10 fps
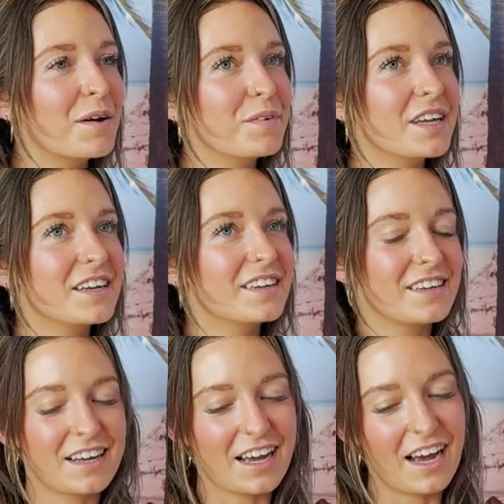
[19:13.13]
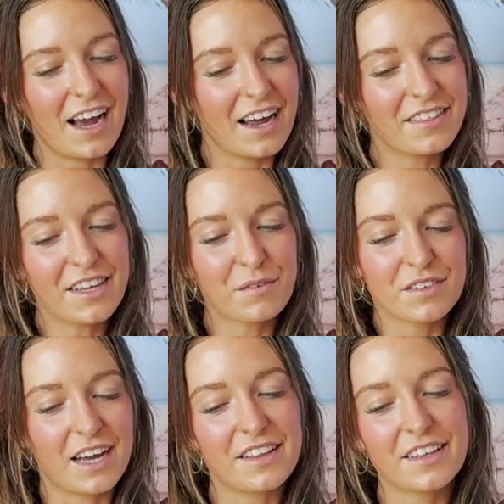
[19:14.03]
I mean, I
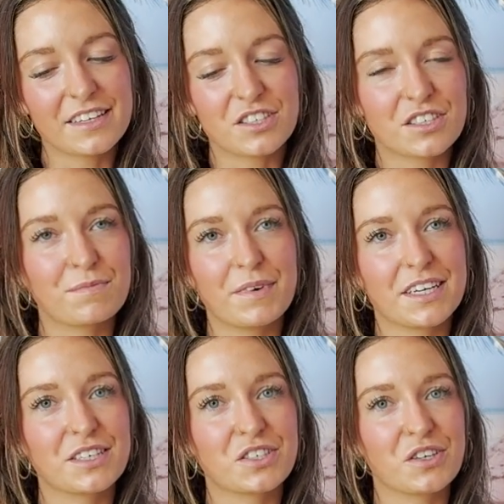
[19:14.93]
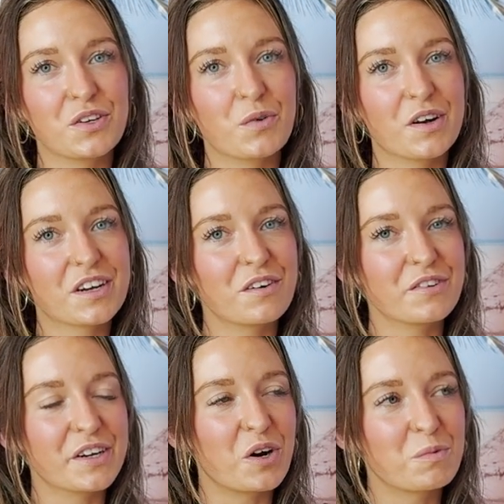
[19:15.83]
think just making sure you are
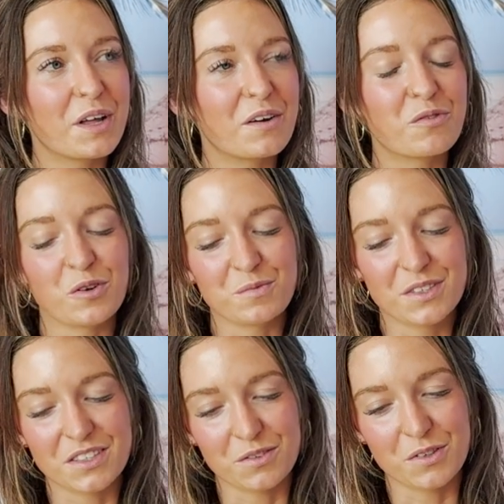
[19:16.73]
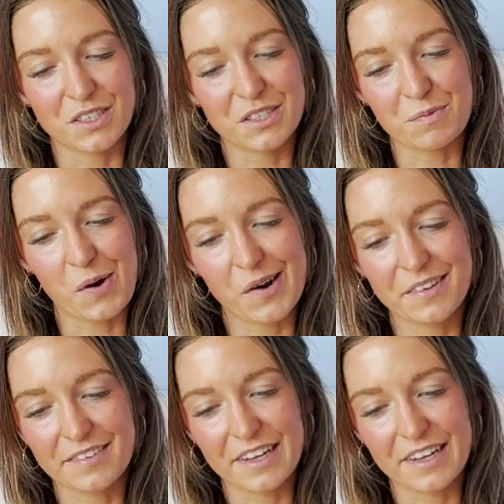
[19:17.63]
covering all platforms is really smart.